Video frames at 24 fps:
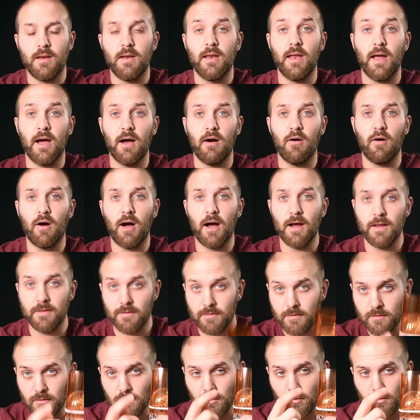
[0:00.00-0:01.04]
Now I
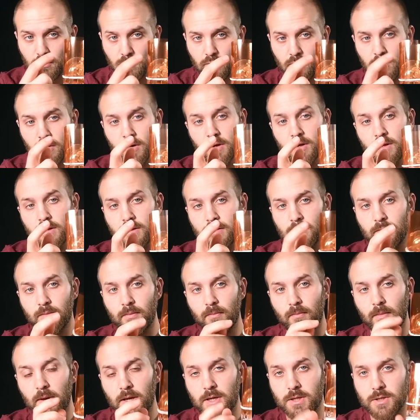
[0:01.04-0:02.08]
do
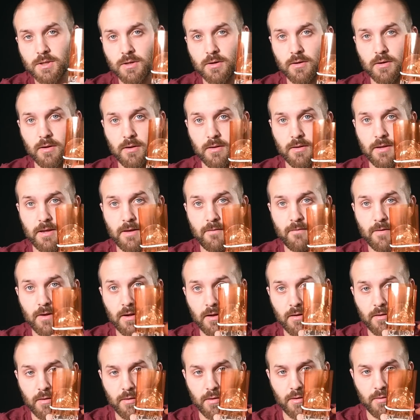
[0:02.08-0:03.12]
make sure to leave
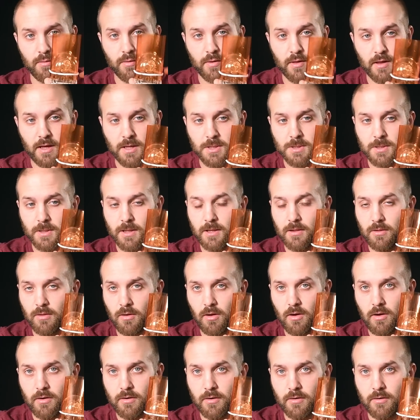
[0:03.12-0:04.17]
it substantially
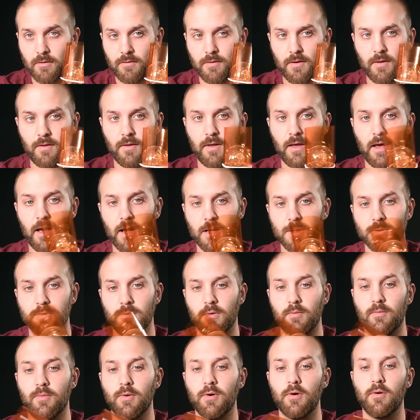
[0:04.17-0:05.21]
longer than the
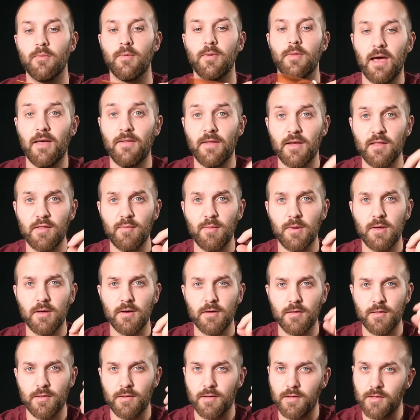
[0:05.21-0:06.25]
actual bulb. And that's
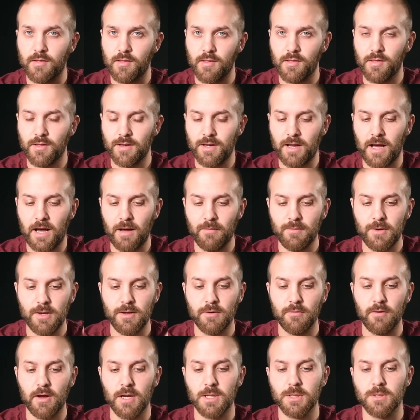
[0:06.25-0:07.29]
because this is an
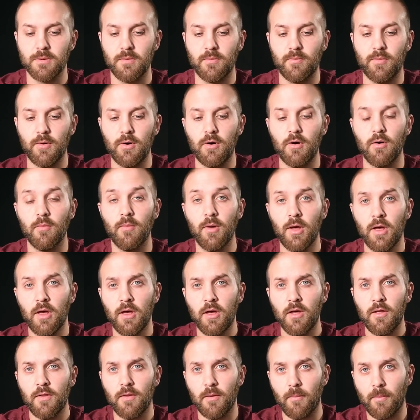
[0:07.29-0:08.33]
omnidirectional bulb.
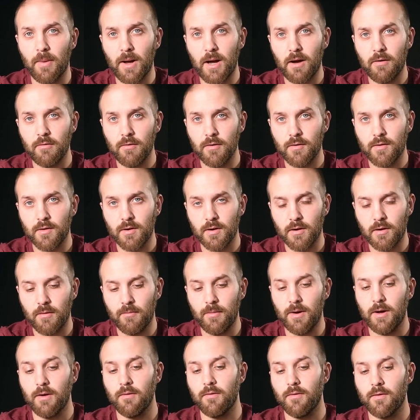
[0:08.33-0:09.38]
The power is gonna
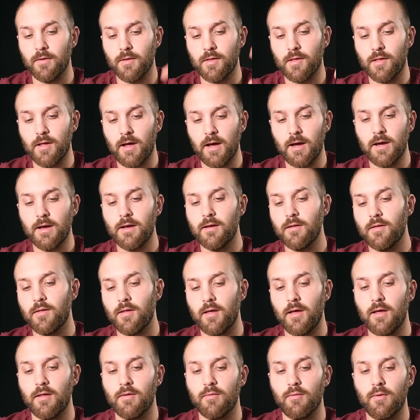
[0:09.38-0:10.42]
come out the
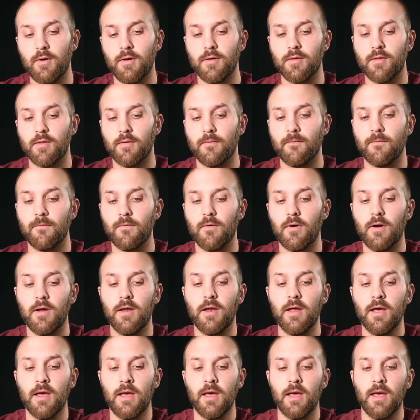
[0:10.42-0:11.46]
sides as well as the
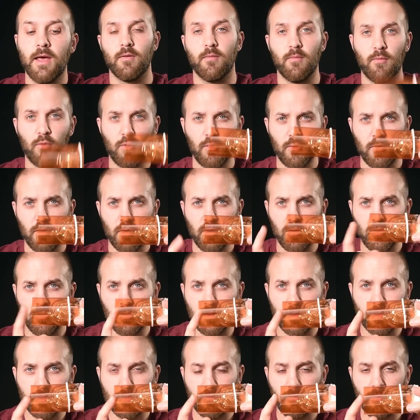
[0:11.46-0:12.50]
front. The more
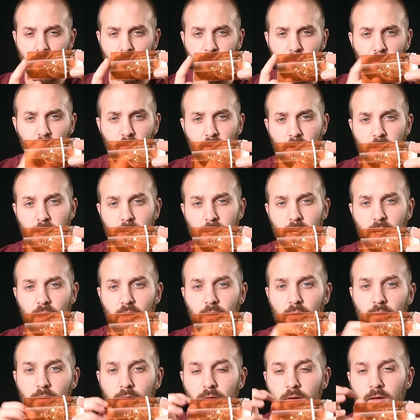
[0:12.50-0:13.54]
length you have from the
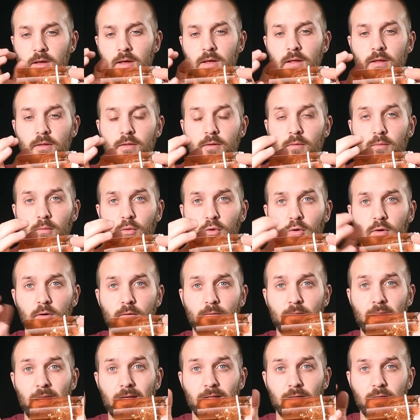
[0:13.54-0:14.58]
gel, the more
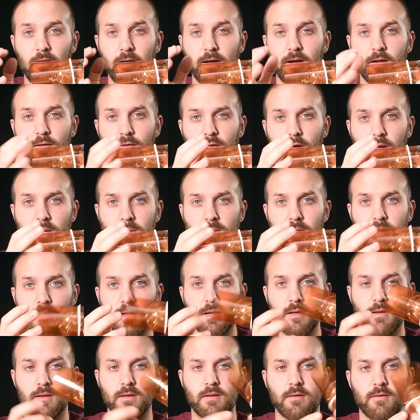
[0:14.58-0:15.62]
of that light is actually
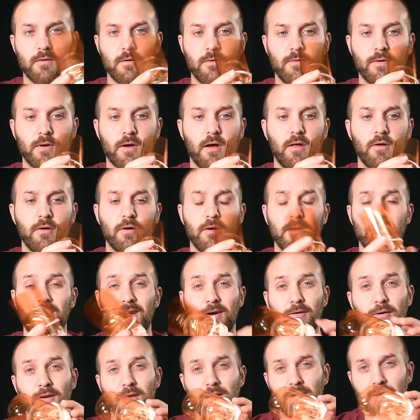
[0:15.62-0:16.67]
gonna turn the color.
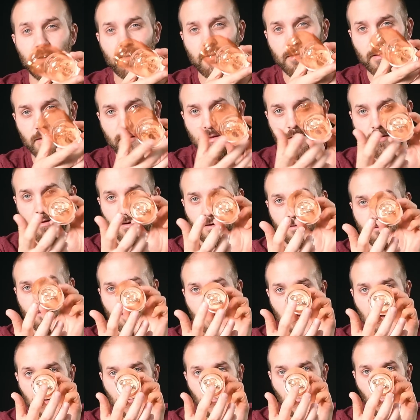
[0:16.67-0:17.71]
Now it does leave
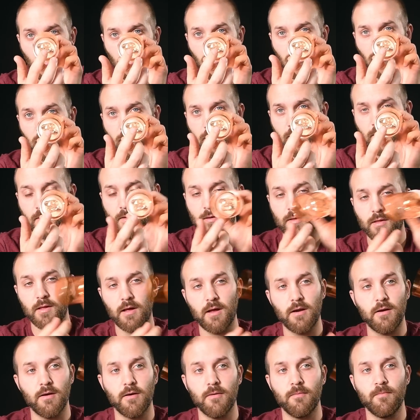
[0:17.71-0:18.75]
that hole in the
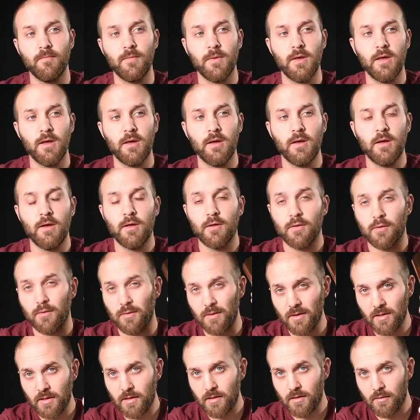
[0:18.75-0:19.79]
center. So
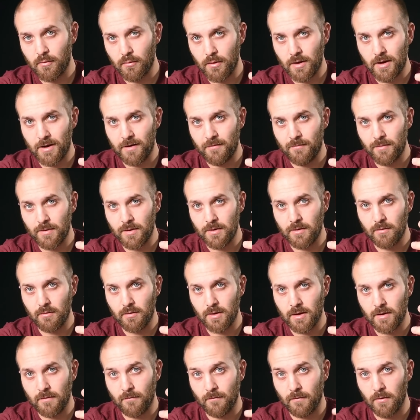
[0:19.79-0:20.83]
this is the way I've been
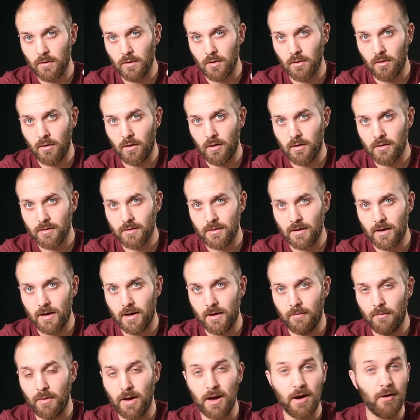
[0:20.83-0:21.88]
doing it for a long
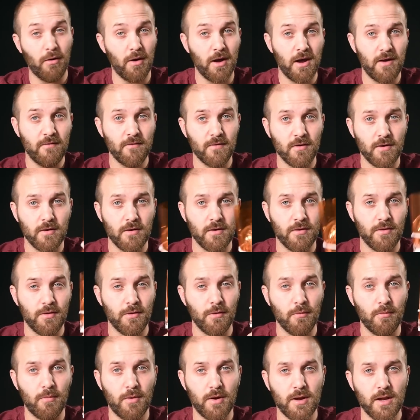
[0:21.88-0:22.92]
time. However,
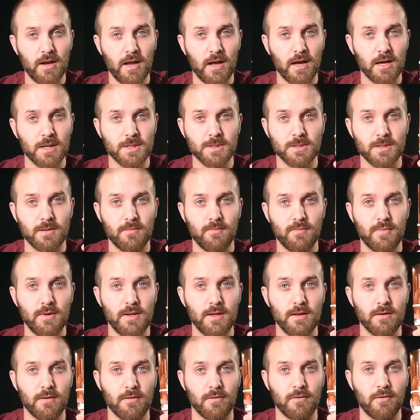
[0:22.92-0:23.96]
there might actually
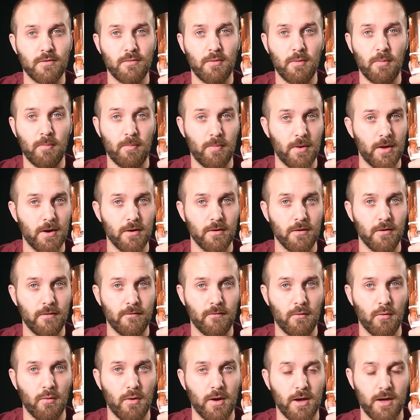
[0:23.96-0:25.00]
be a little bit better of
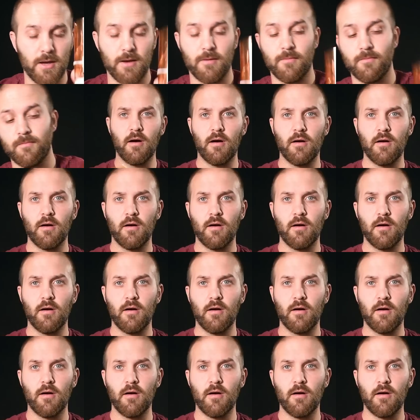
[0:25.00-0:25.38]
a way.